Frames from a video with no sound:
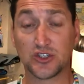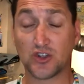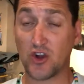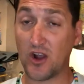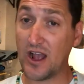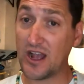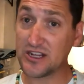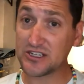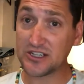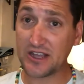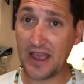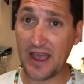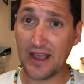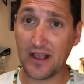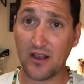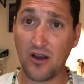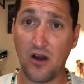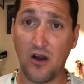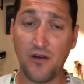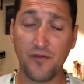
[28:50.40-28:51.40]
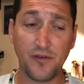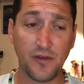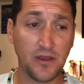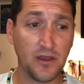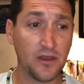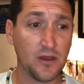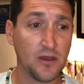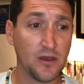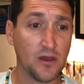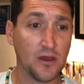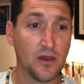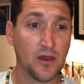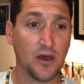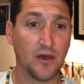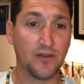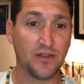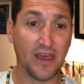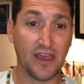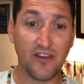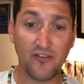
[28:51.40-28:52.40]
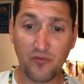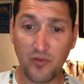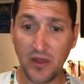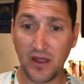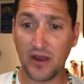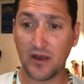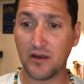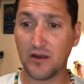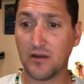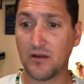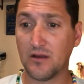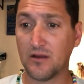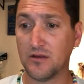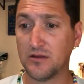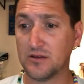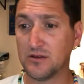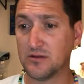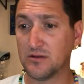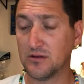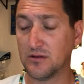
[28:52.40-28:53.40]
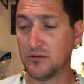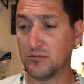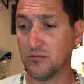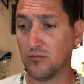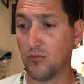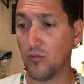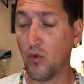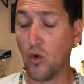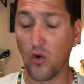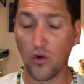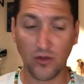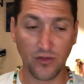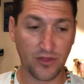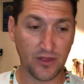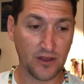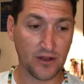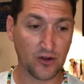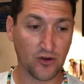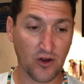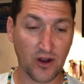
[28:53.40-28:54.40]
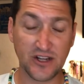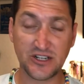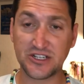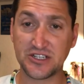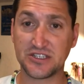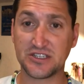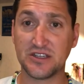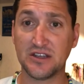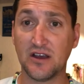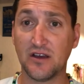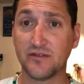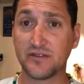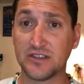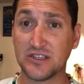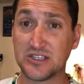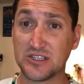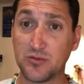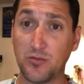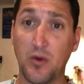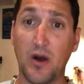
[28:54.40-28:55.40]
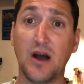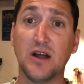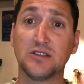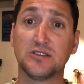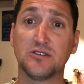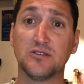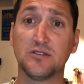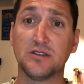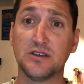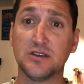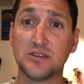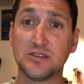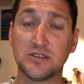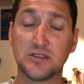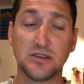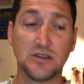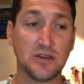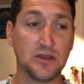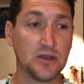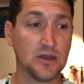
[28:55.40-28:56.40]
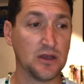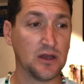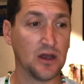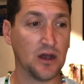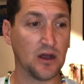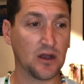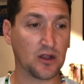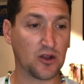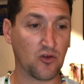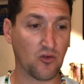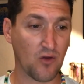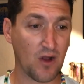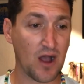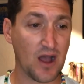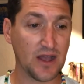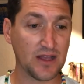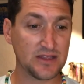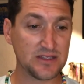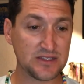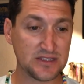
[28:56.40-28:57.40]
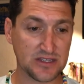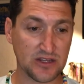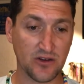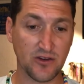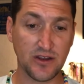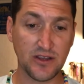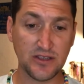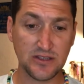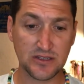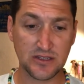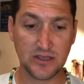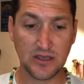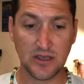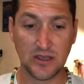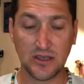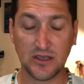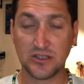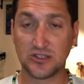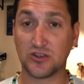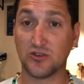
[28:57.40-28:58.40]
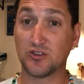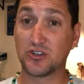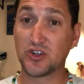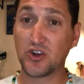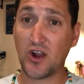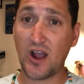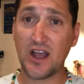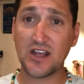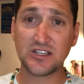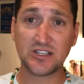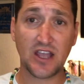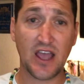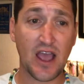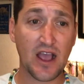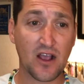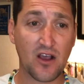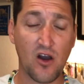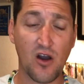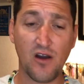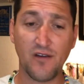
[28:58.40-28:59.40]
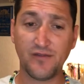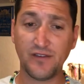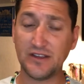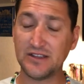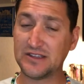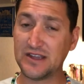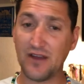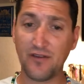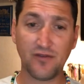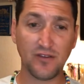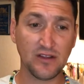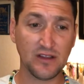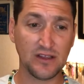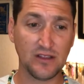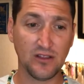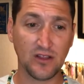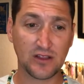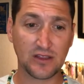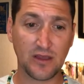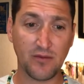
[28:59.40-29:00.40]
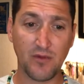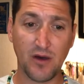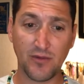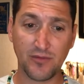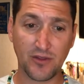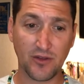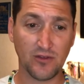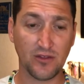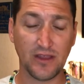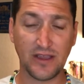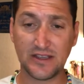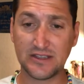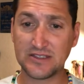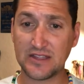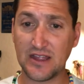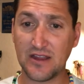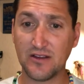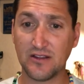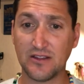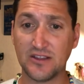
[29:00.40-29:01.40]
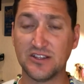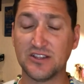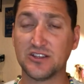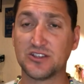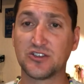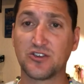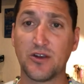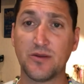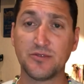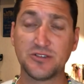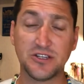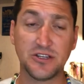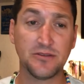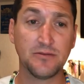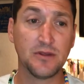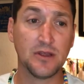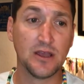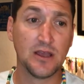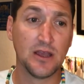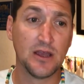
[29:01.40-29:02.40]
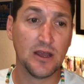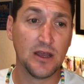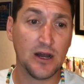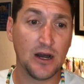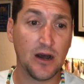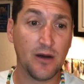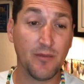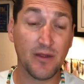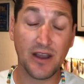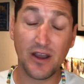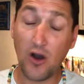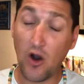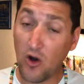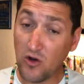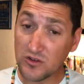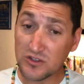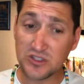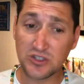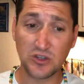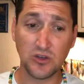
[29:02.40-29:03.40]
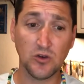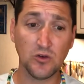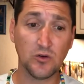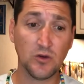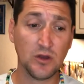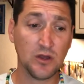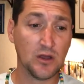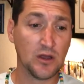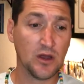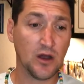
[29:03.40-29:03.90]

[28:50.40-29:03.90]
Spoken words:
Trash Cat Coffee, they've been more than gracious enough to sponsor this grind series. So Trash Cat Coffee, definitely look them up. Their link's down in the description. And also